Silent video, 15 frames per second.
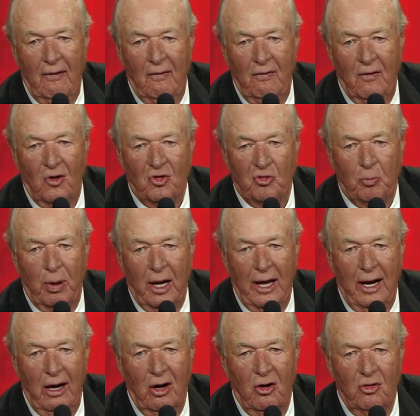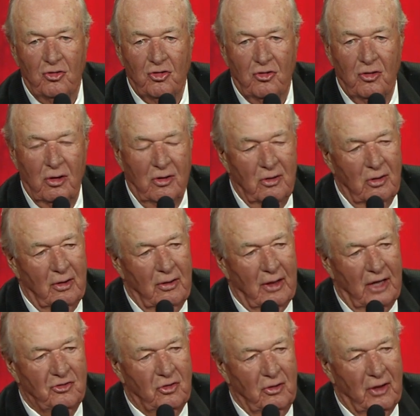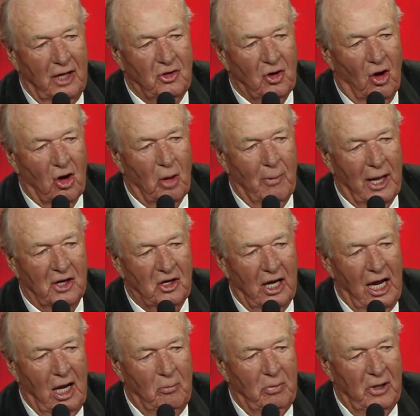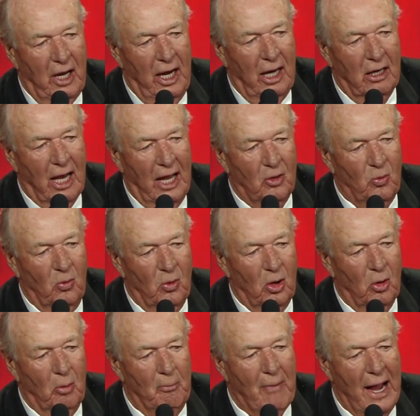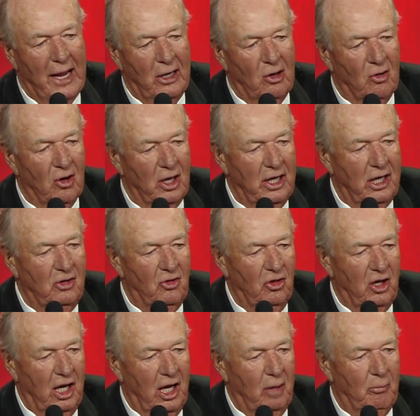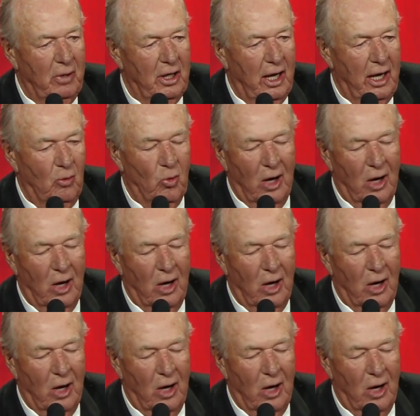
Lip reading: There's players, they talk about the ABA like we're a minor league to the NBA.